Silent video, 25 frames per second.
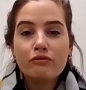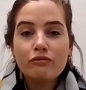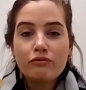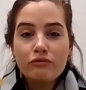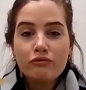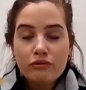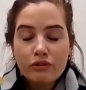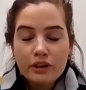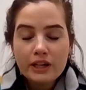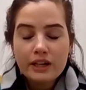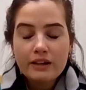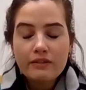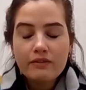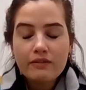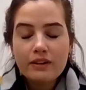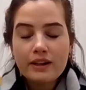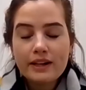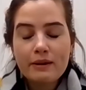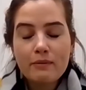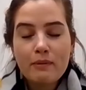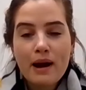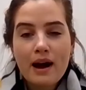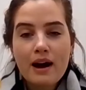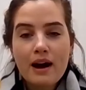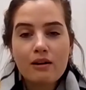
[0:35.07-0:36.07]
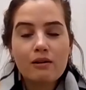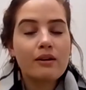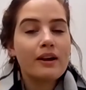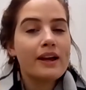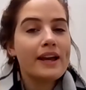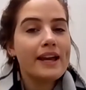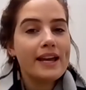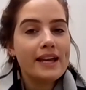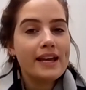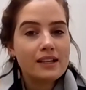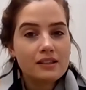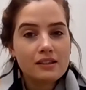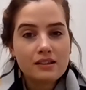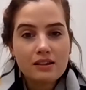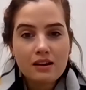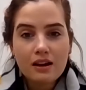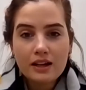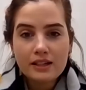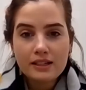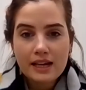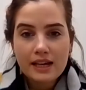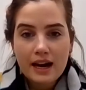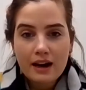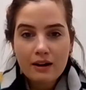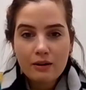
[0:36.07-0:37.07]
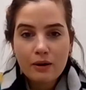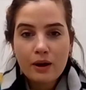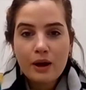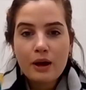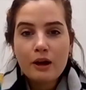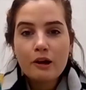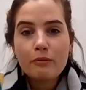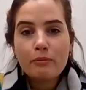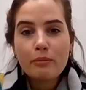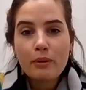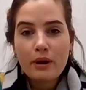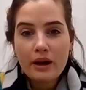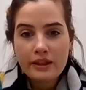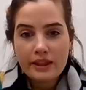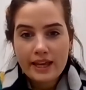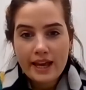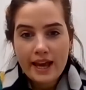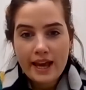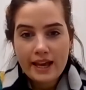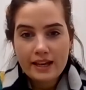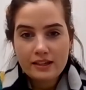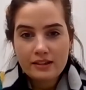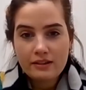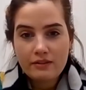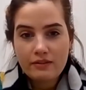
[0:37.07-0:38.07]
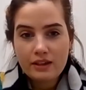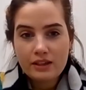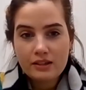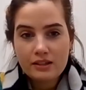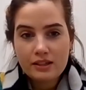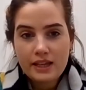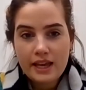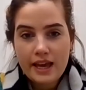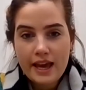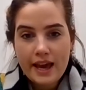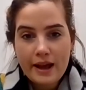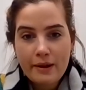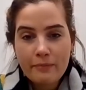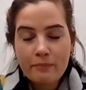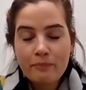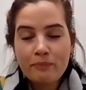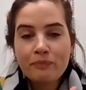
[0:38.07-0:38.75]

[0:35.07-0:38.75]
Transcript: really well, inside out, by the end of this year.